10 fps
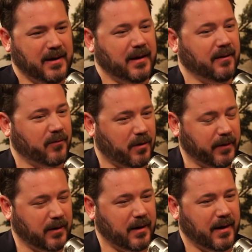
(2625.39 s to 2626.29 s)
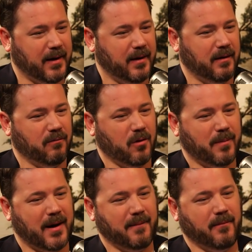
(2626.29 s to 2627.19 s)
involving a
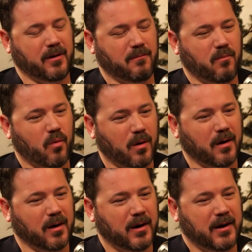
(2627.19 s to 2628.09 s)
robot, more